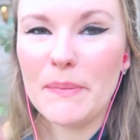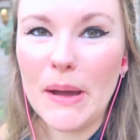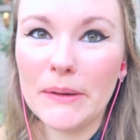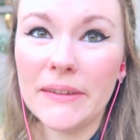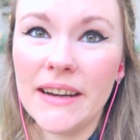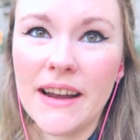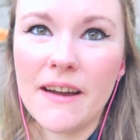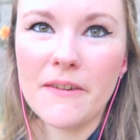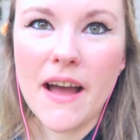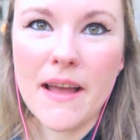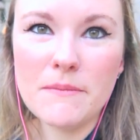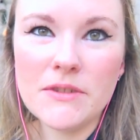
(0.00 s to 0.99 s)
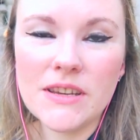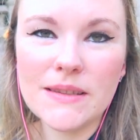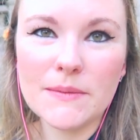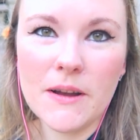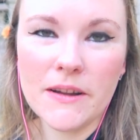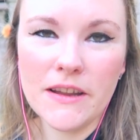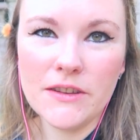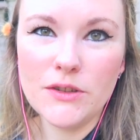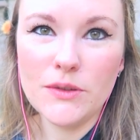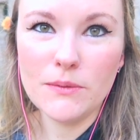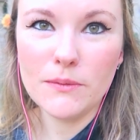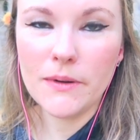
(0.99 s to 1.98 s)
But right now I'm just walking
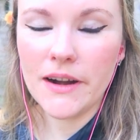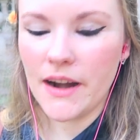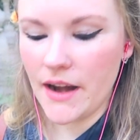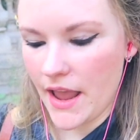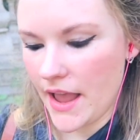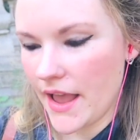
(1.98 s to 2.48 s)
to work